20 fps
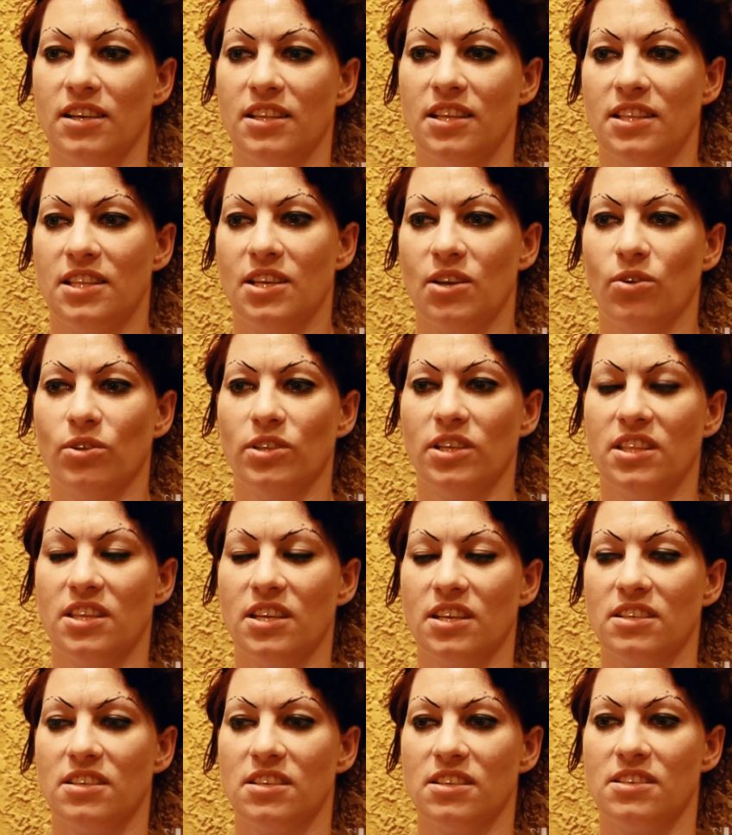think the only
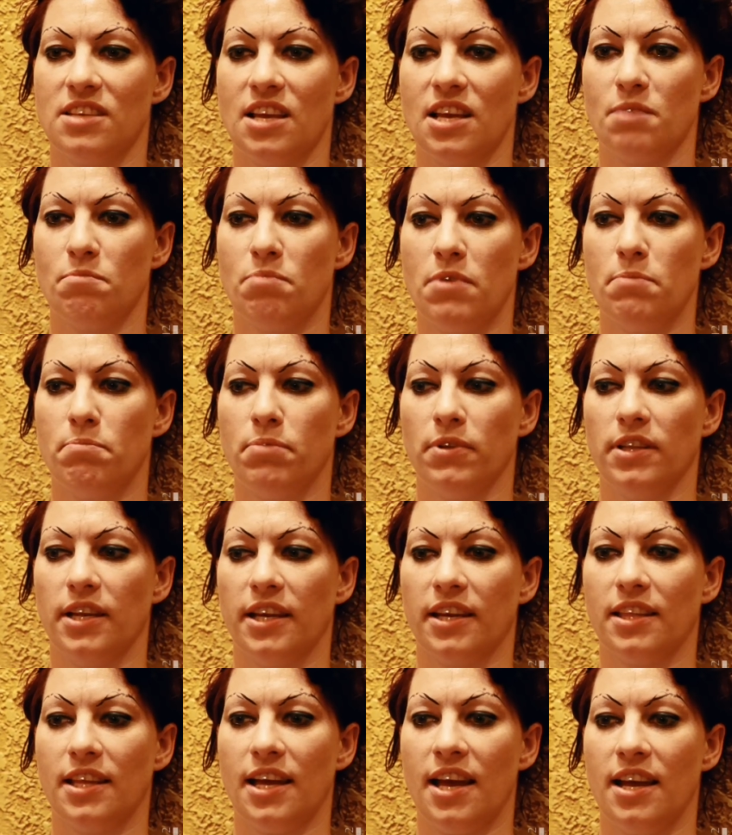thing to say to people
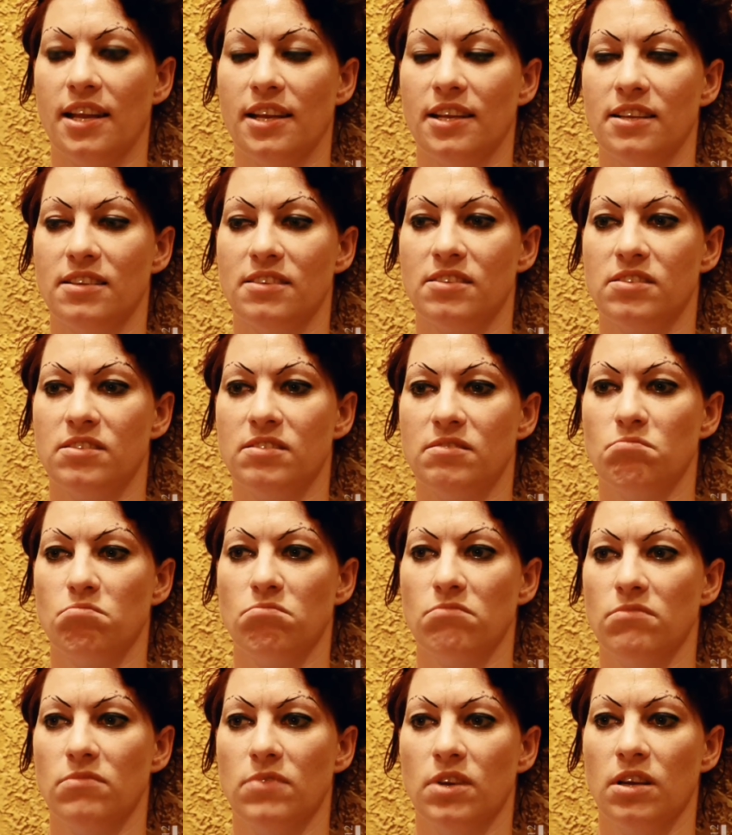like that is,
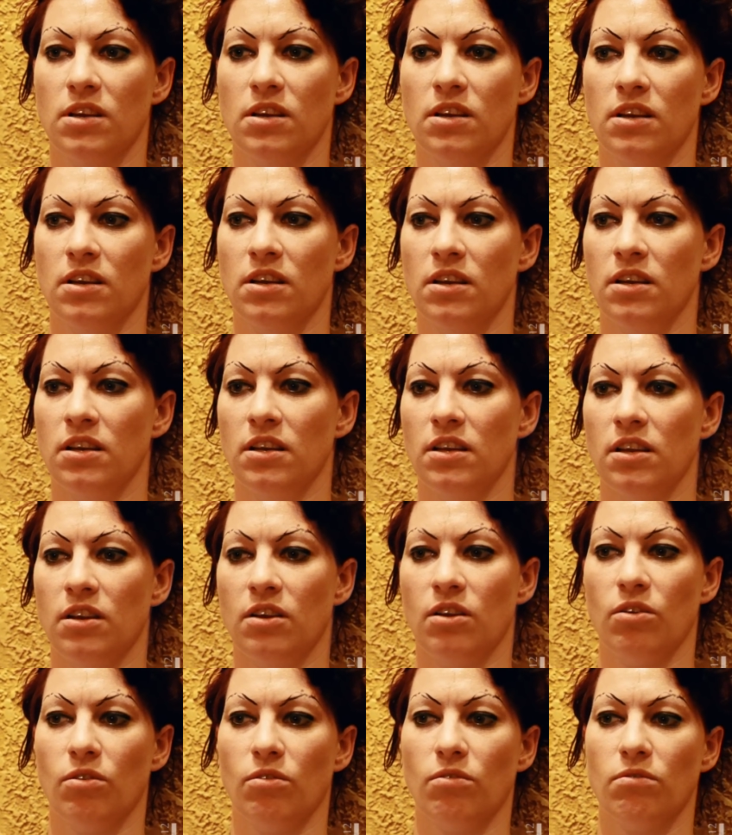you
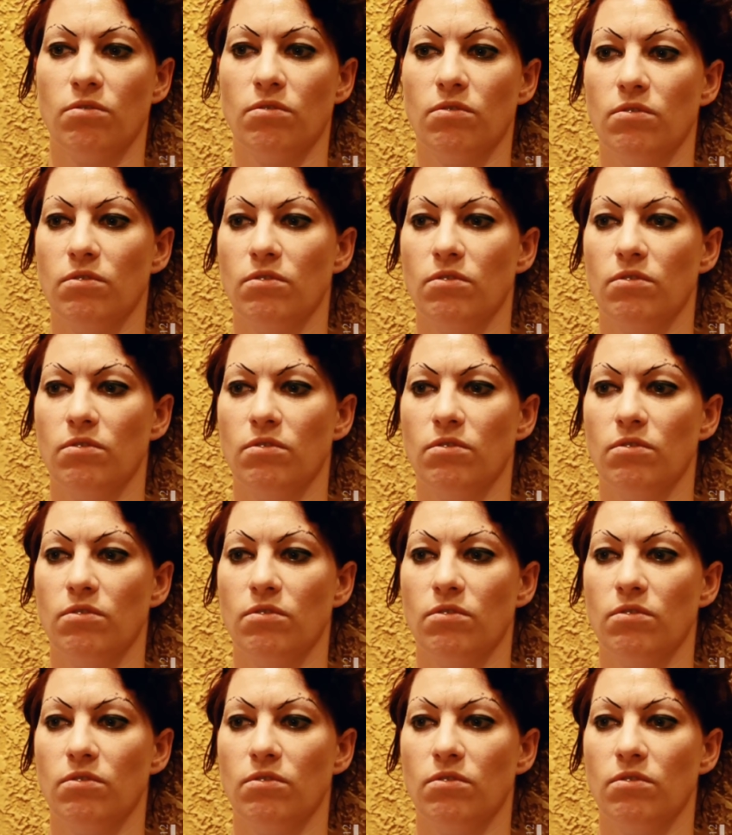know,